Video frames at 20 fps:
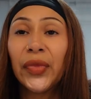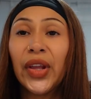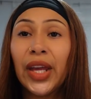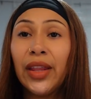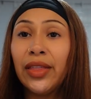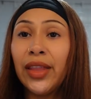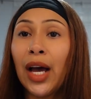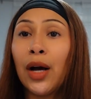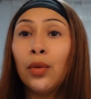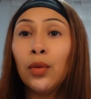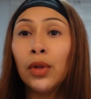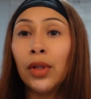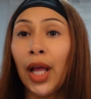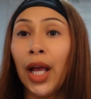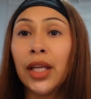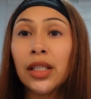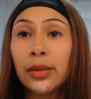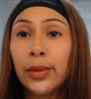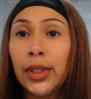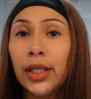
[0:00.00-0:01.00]
and that will
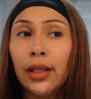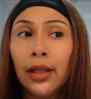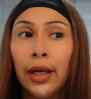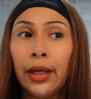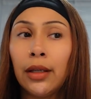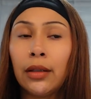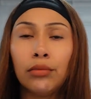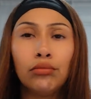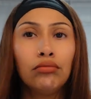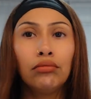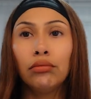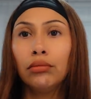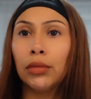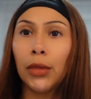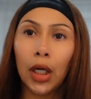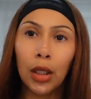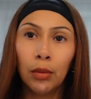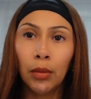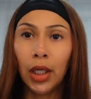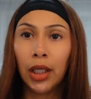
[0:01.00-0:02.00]
last me like
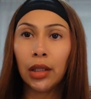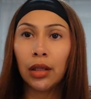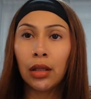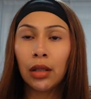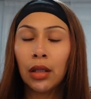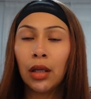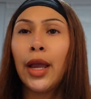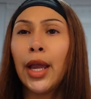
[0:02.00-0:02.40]
a month.